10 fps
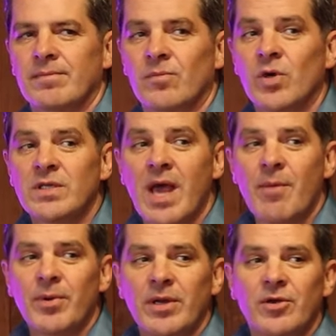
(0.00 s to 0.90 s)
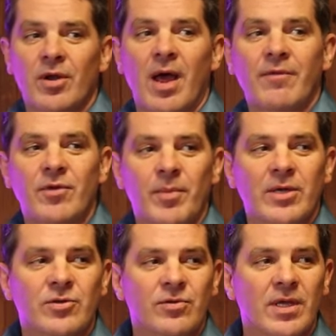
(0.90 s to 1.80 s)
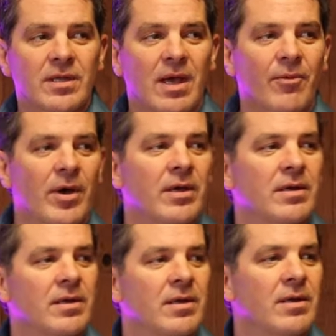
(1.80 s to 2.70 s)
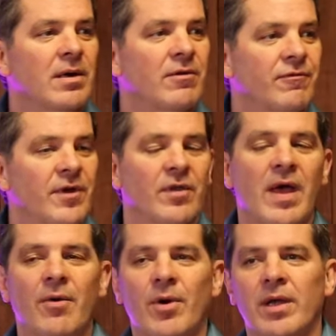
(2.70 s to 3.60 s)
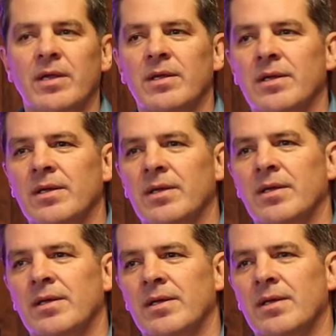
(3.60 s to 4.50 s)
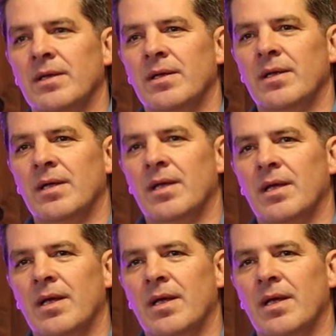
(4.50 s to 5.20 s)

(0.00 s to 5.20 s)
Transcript: What has happened in your life that makes you think that way or feel that way?